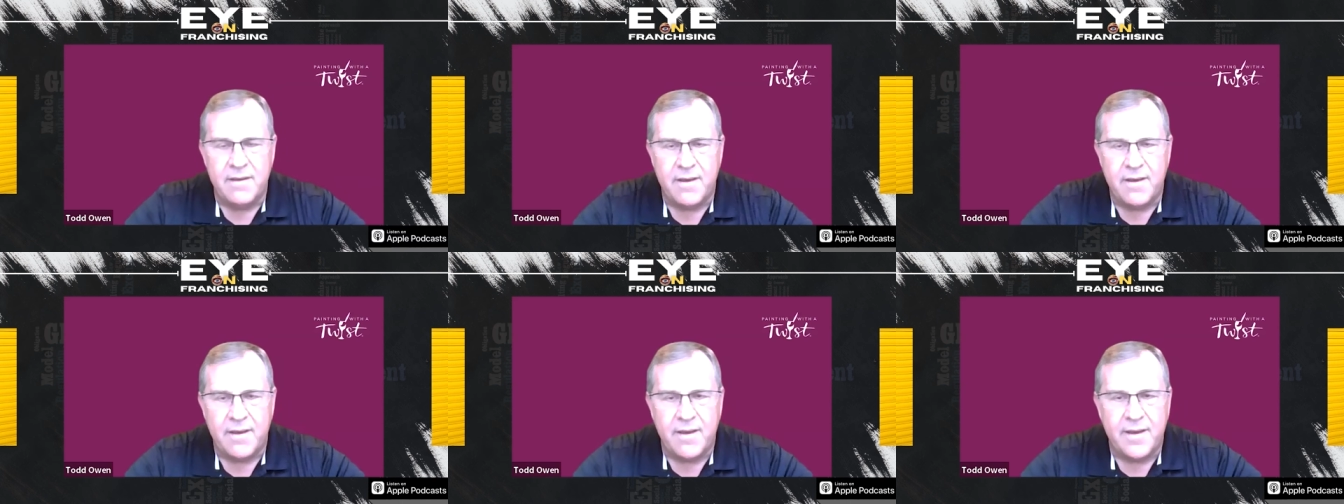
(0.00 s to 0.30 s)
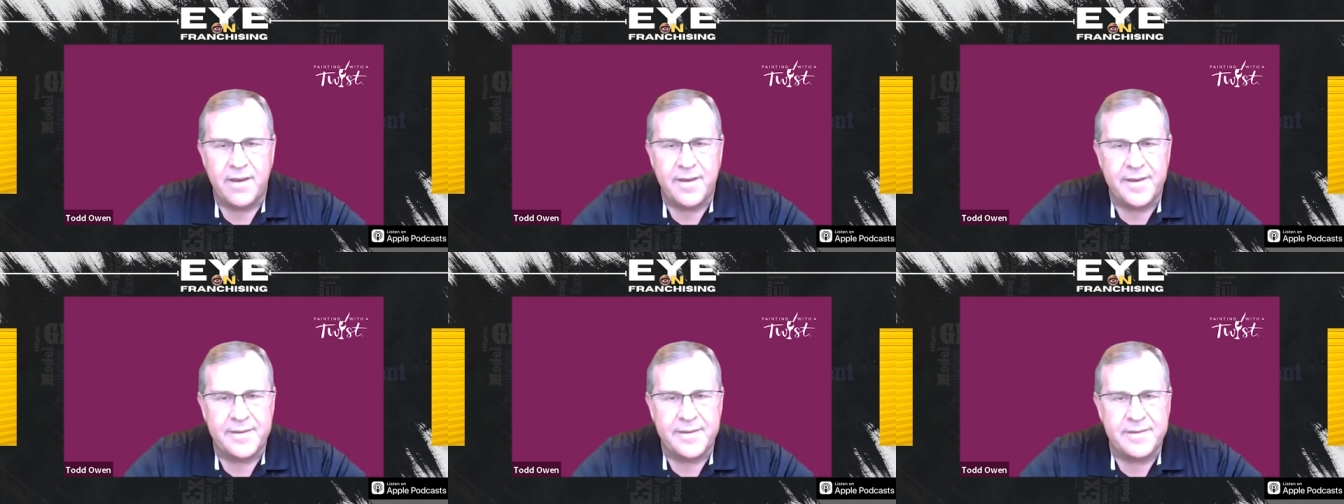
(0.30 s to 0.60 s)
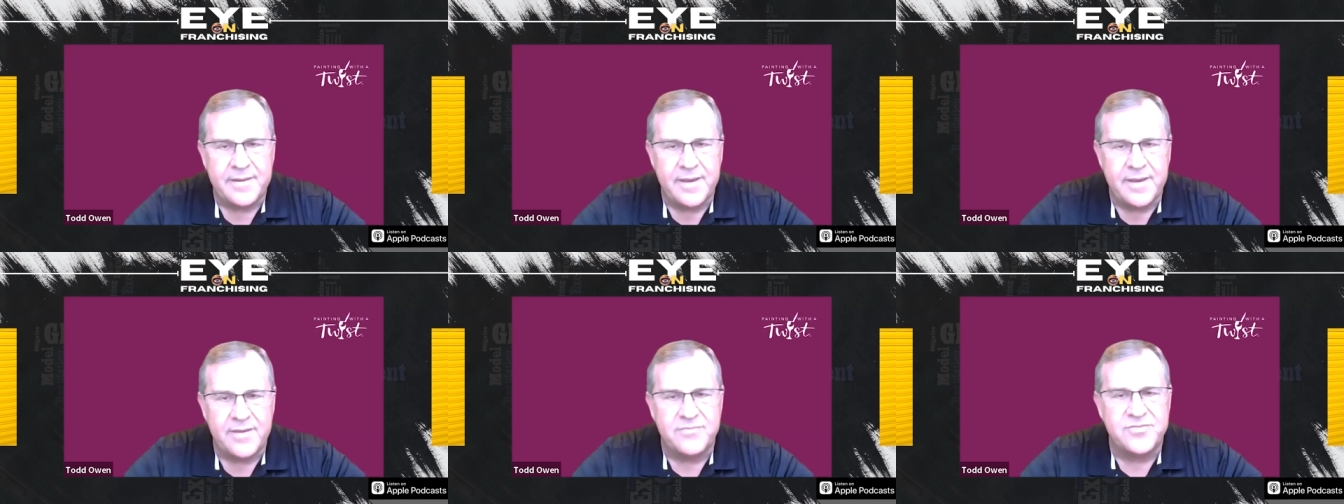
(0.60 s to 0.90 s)
uh,
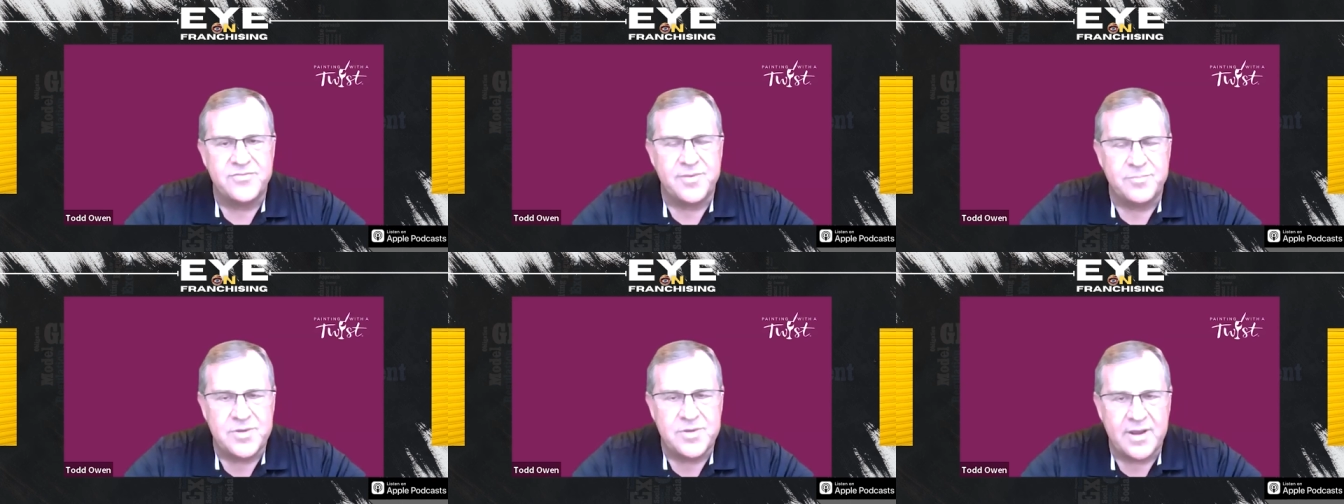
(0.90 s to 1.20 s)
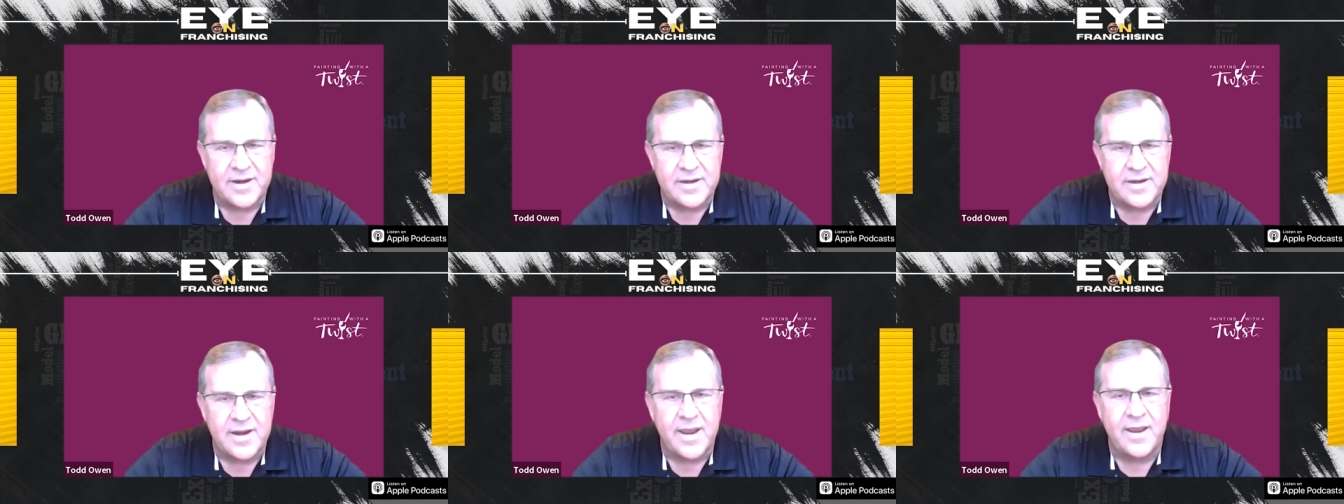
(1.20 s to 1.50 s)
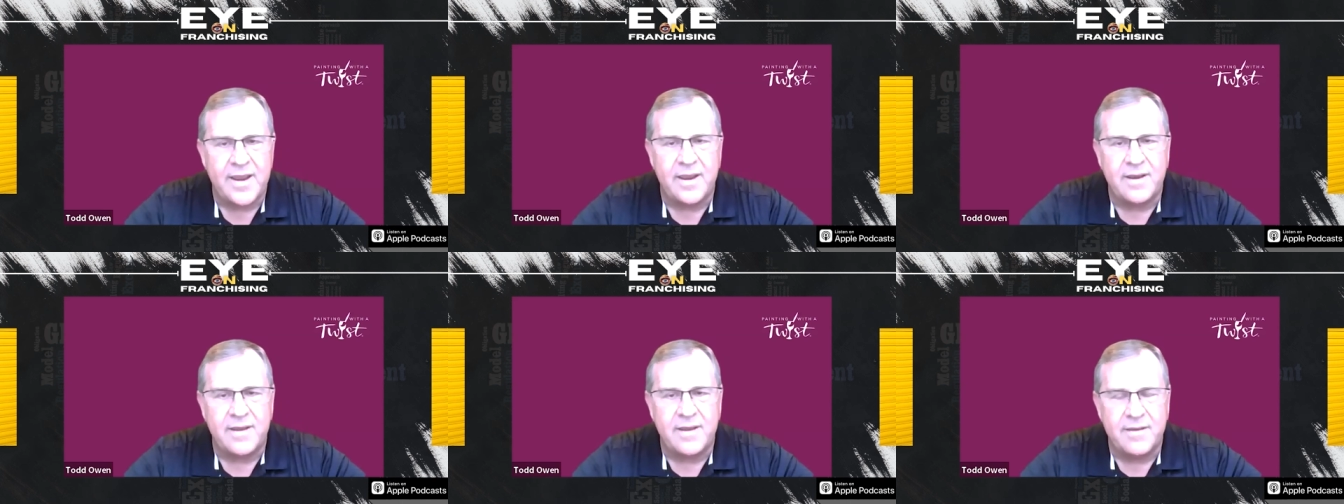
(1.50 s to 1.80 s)
give some
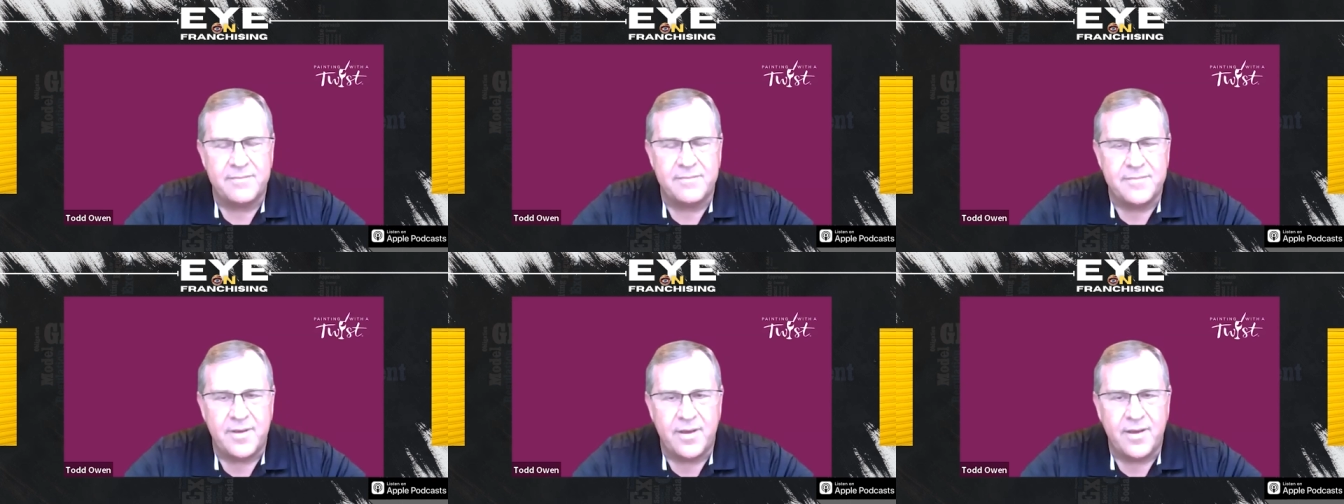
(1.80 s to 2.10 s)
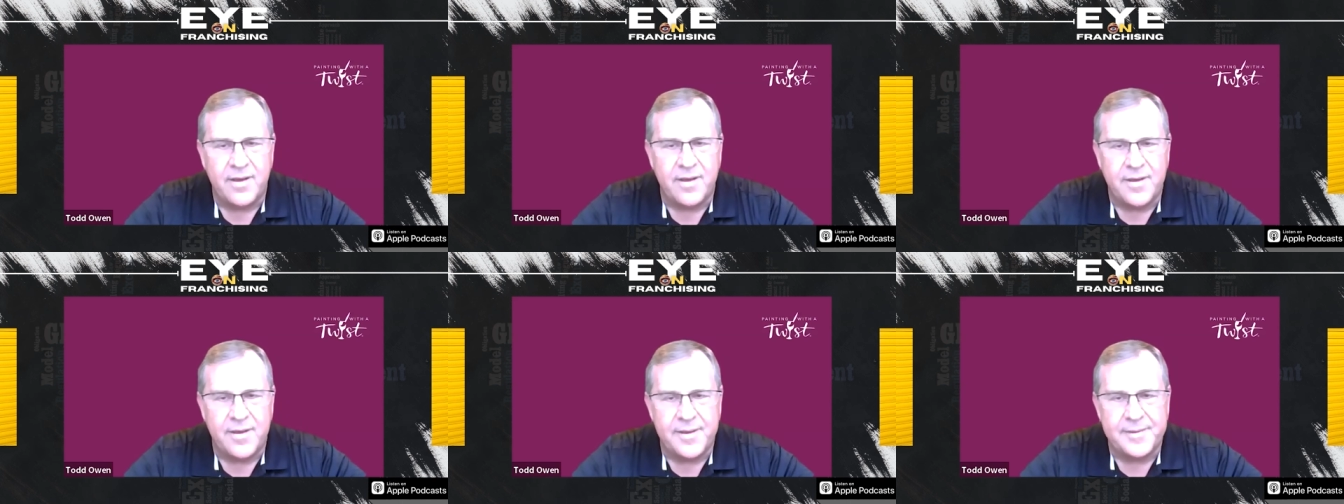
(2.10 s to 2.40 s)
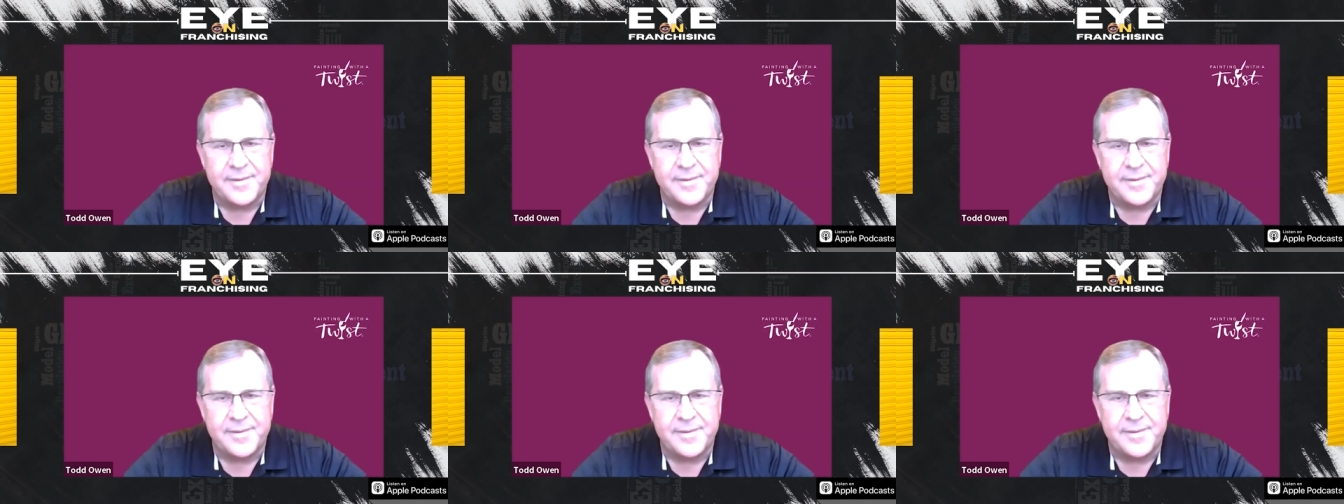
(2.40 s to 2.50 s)
technique uh,